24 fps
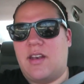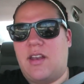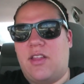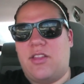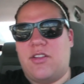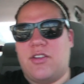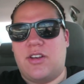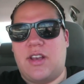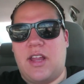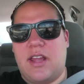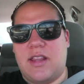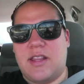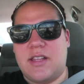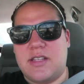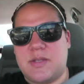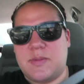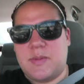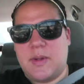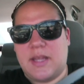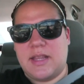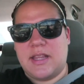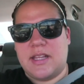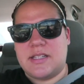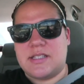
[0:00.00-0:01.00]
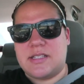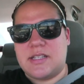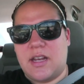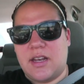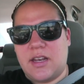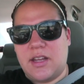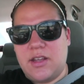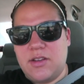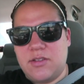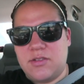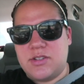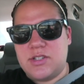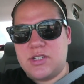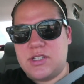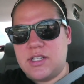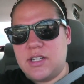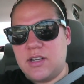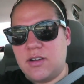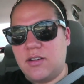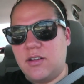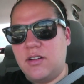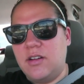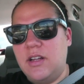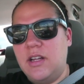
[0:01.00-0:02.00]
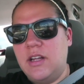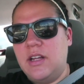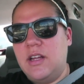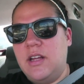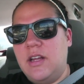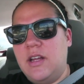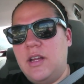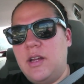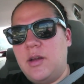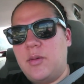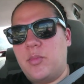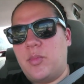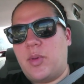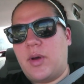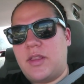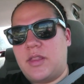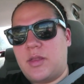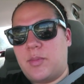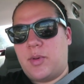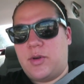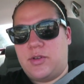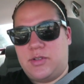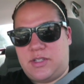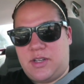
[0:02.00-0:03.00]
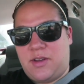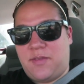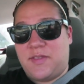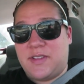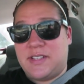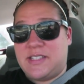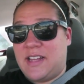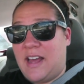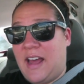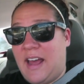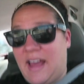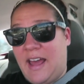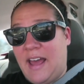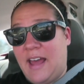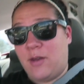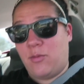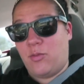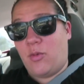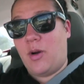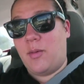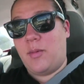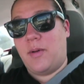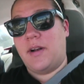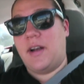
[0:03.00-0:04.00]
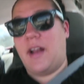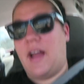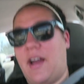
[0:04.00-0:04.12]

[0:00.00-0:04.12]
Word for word: another day this week. That's not a huge deal. But the post office and Walmart